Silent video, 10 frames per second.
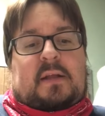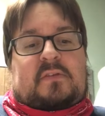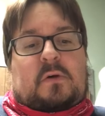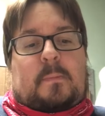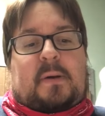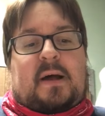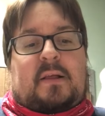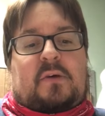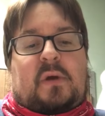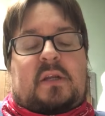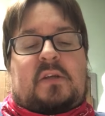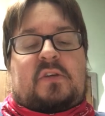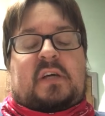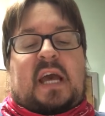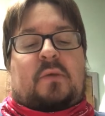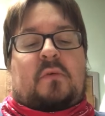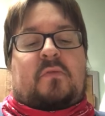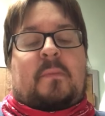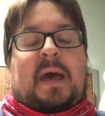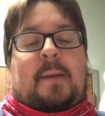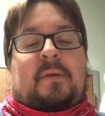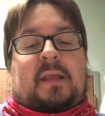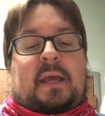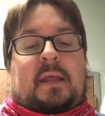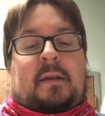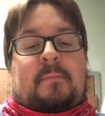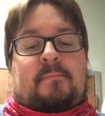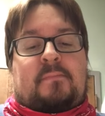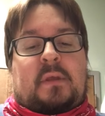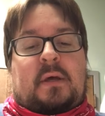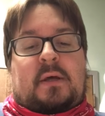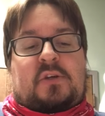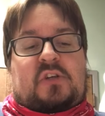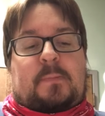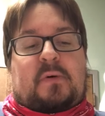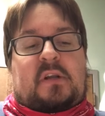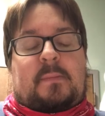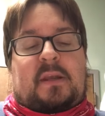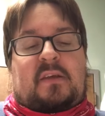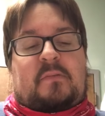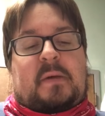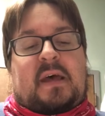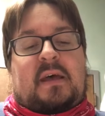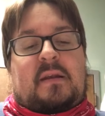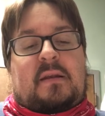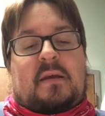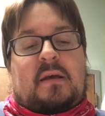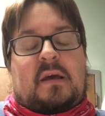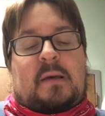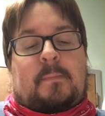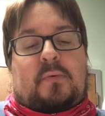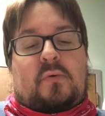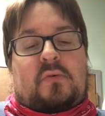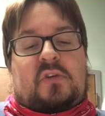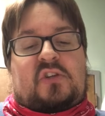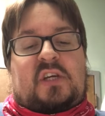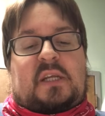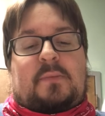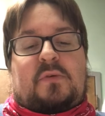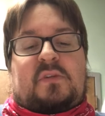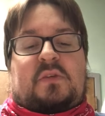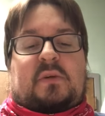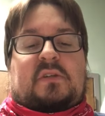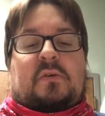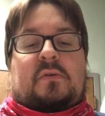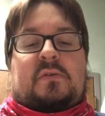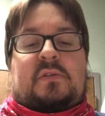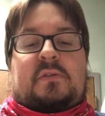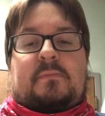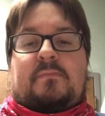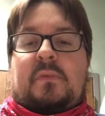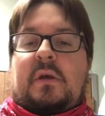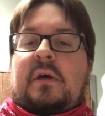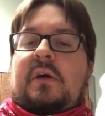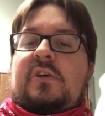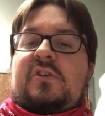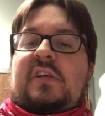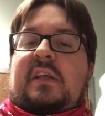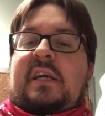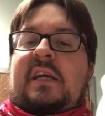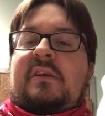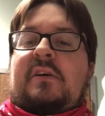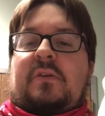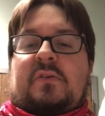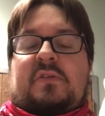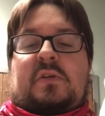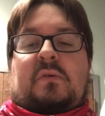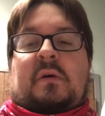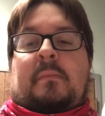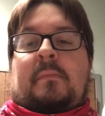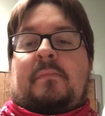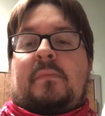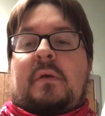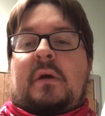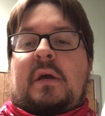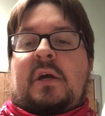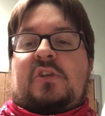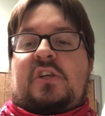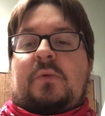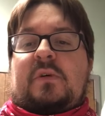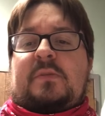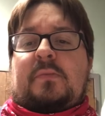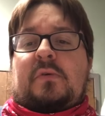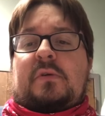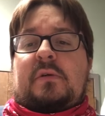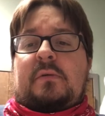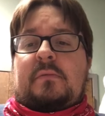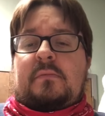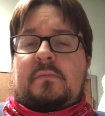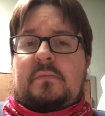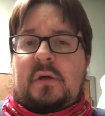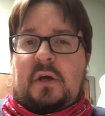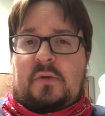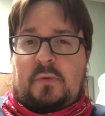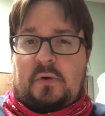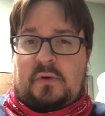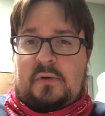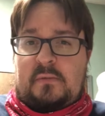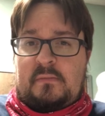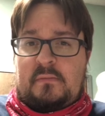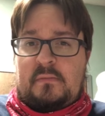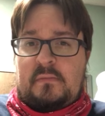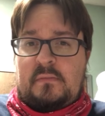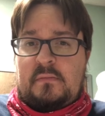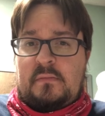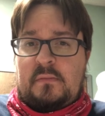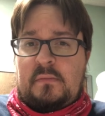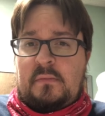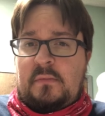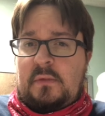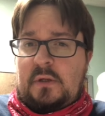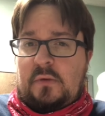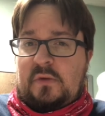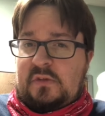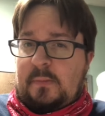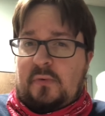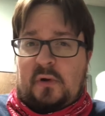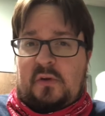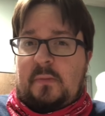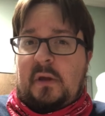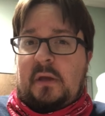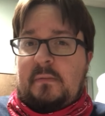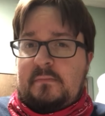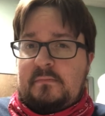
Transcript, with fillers: And so Pellegrina took Edward from Abilene. She put him in his bed and pulled the sheet up to his whiskers. She leaned close to him, and she whispered, Edward, you disappoint me.